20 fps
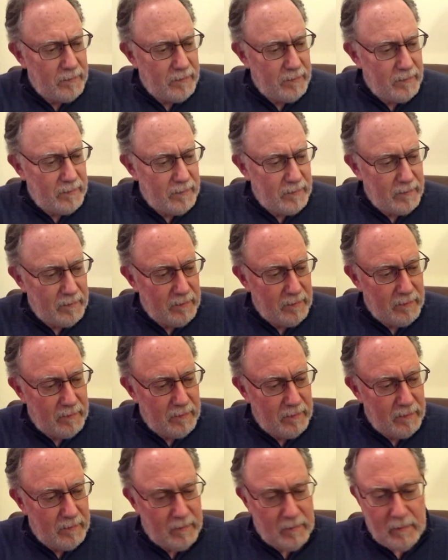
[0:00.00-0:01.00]

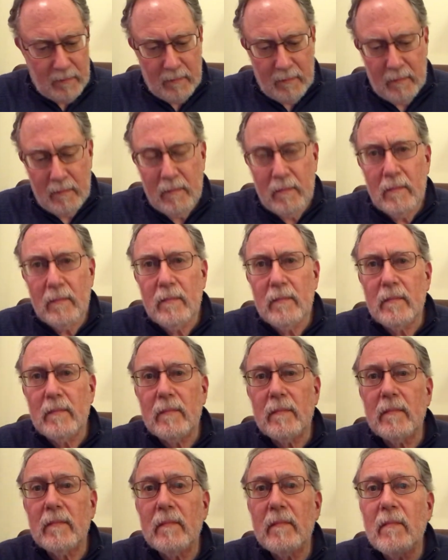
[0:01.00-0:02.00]

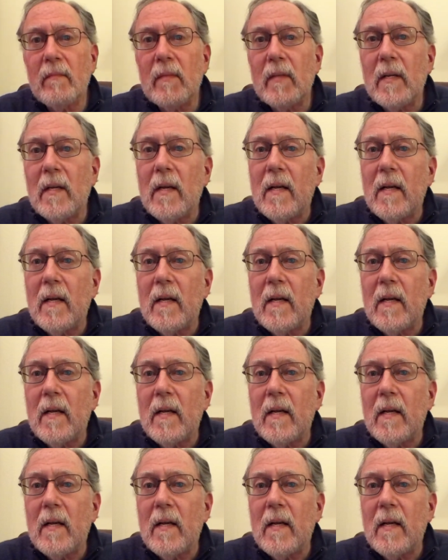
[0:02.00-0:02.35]
Nobody speaks.